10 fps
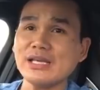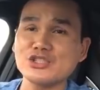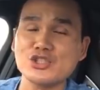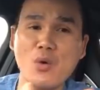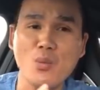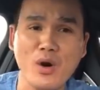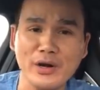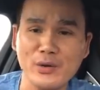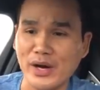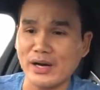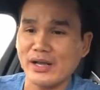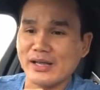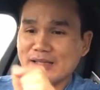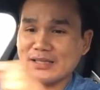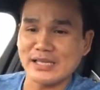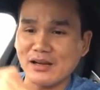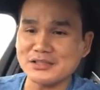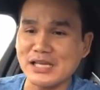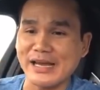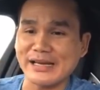thing is, don't worry where the
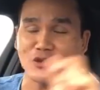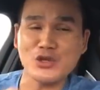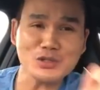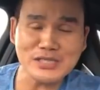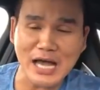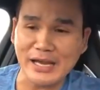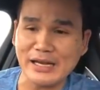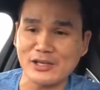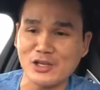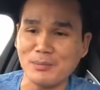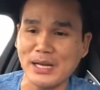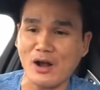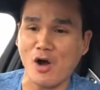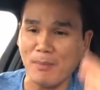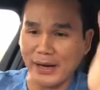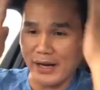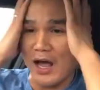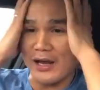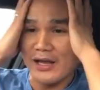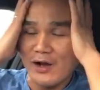seller signed, now you sign, and you be like, oh my
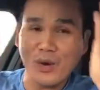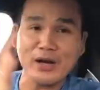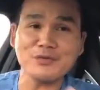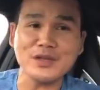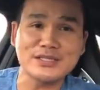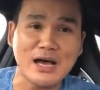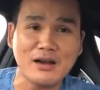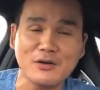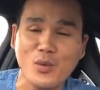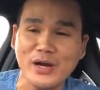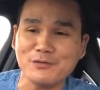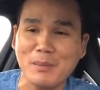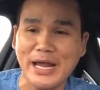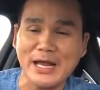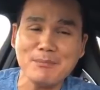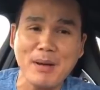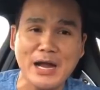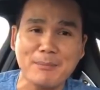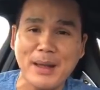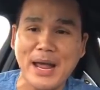God, what if my end
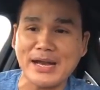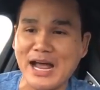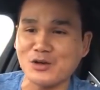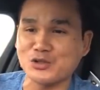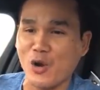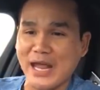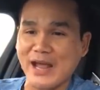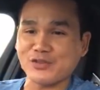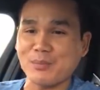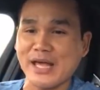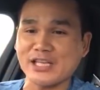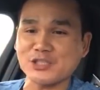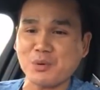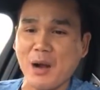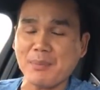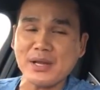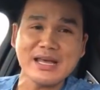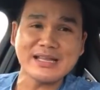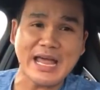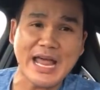buyer backed out? Don't I have to buy this
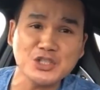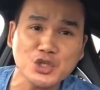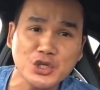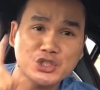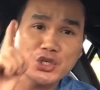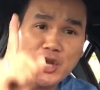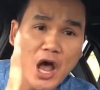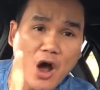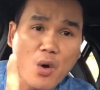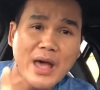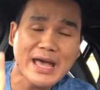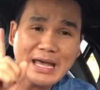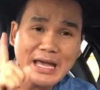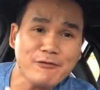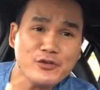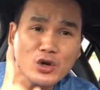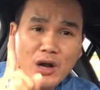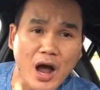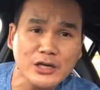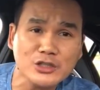property? The answer is no, if
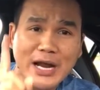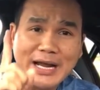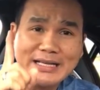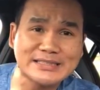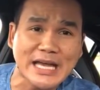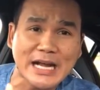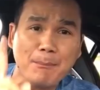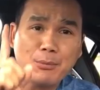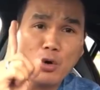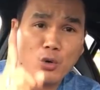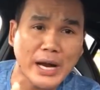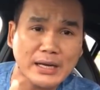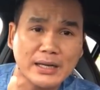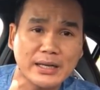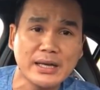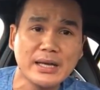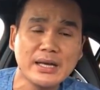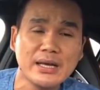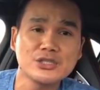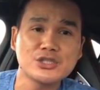your contract is set up correctly.
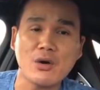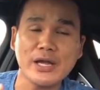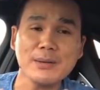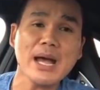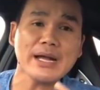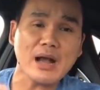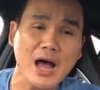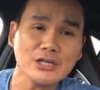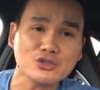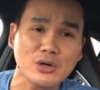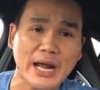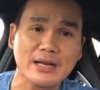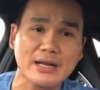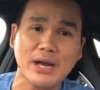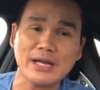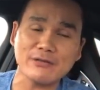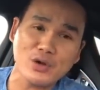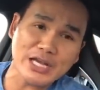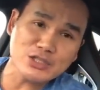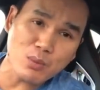So in my contract, right,
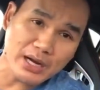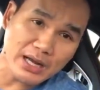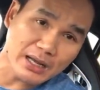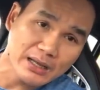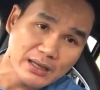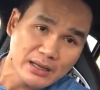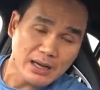if you guys want to